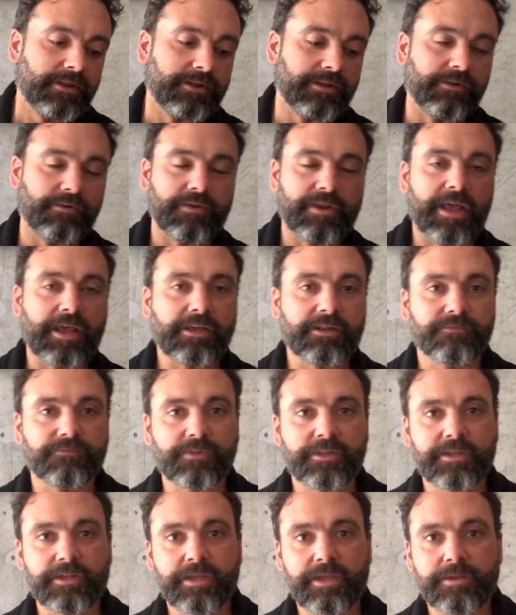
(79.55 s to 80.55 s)
you know,
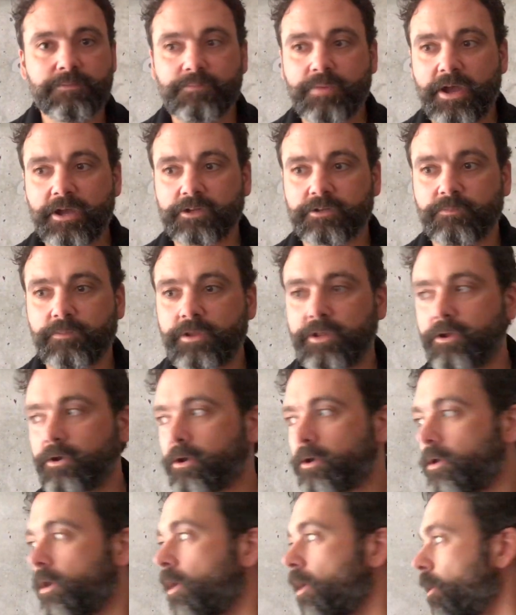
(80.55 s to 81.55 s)
negatively impact me,
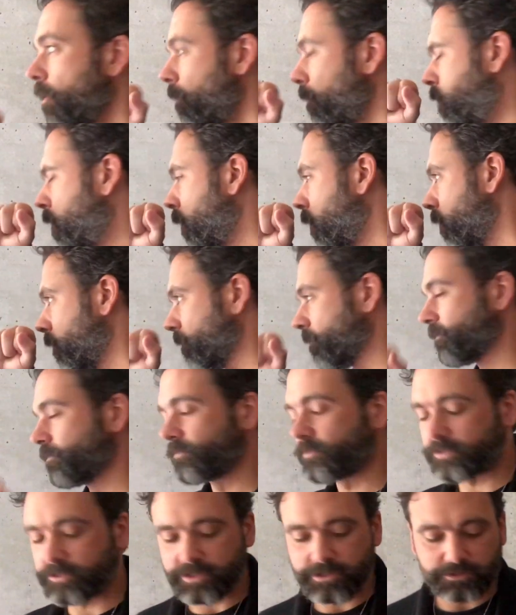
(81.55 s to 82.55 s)
or
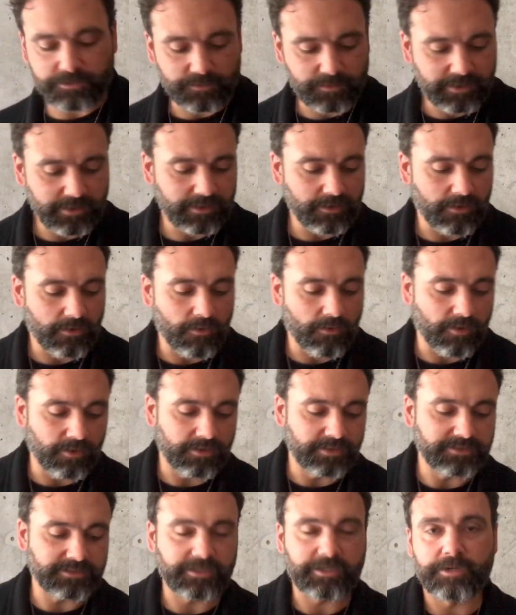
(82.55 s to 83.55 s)
excuse me,
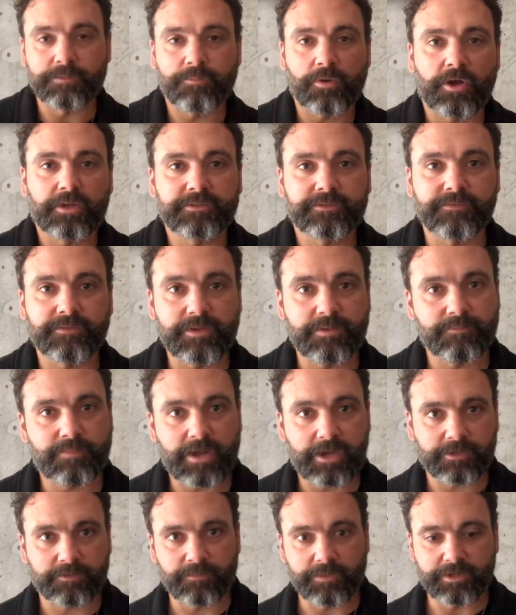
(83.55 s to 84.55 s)
or is it gonna positively
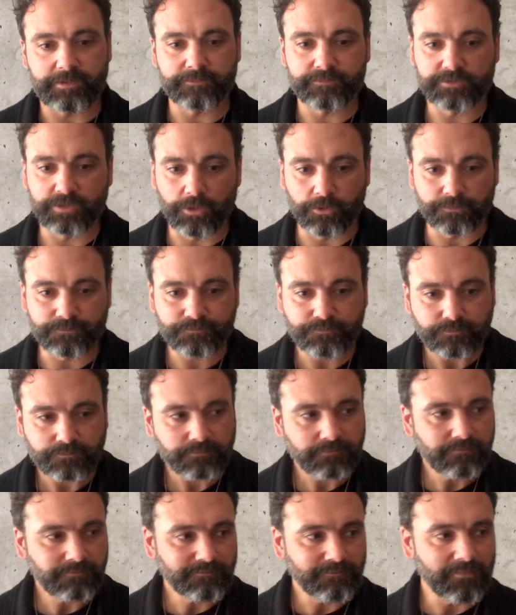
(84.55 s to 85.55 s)
impact me? So
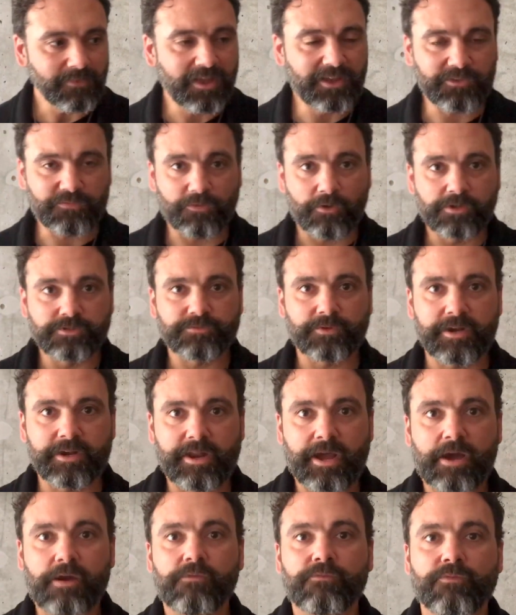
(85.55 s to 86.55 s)
as far as right
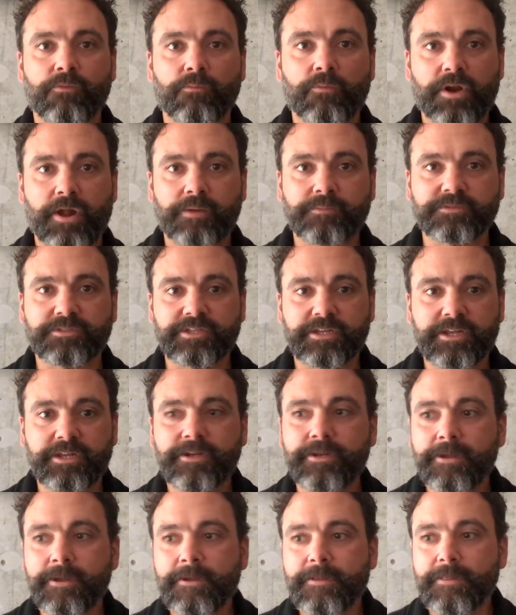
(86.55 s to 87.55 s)
now, from what I'm
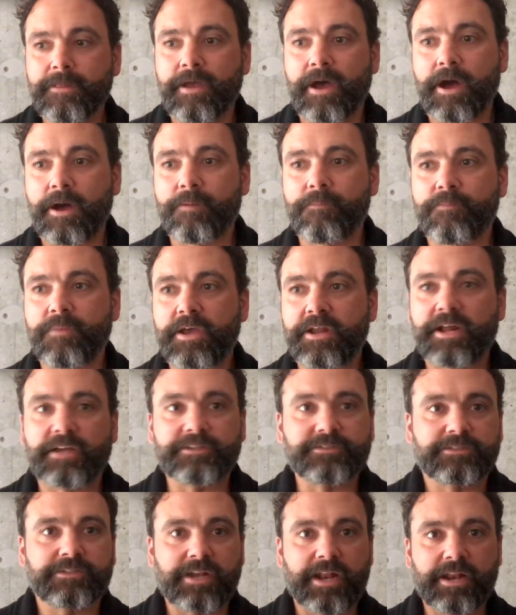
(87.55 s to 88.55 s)
seeing, it
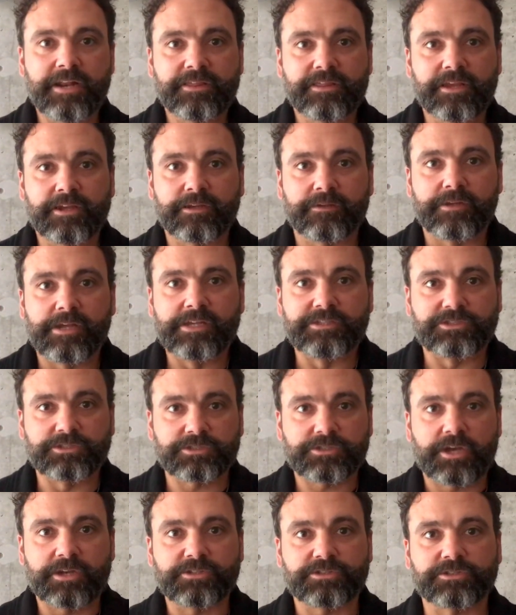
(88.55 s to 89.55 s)
hasn't done anything. It's
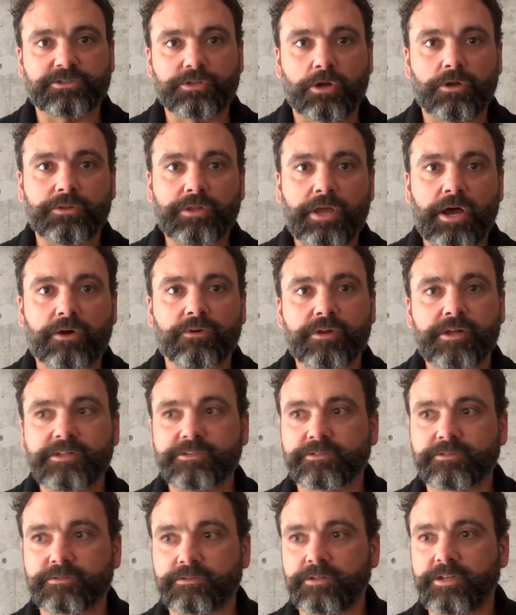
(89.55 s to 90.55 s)
just kind of stalled out.
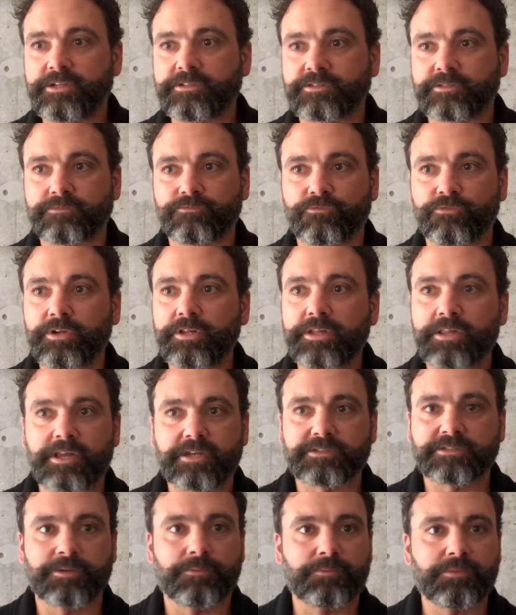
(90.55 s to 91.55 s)
It's really
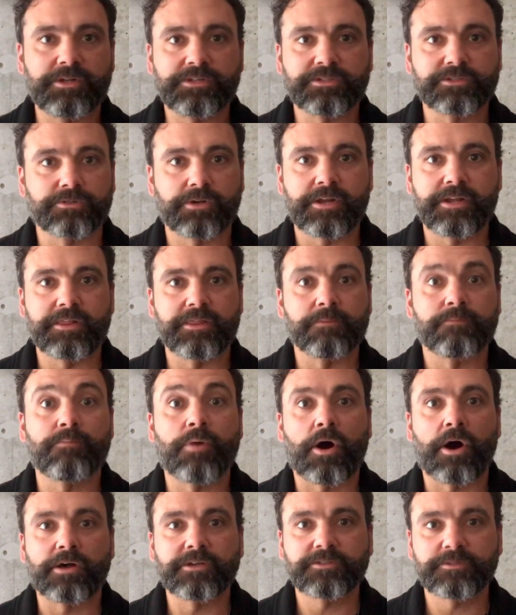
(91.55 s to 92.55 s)
like somebody just sort of hit the
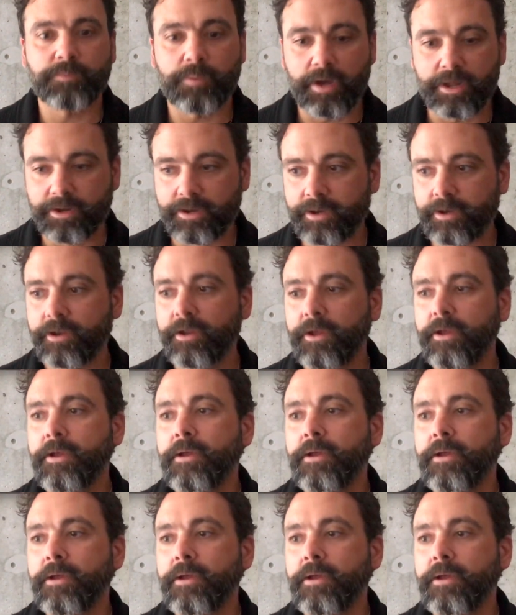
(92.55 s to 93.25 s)
pause button.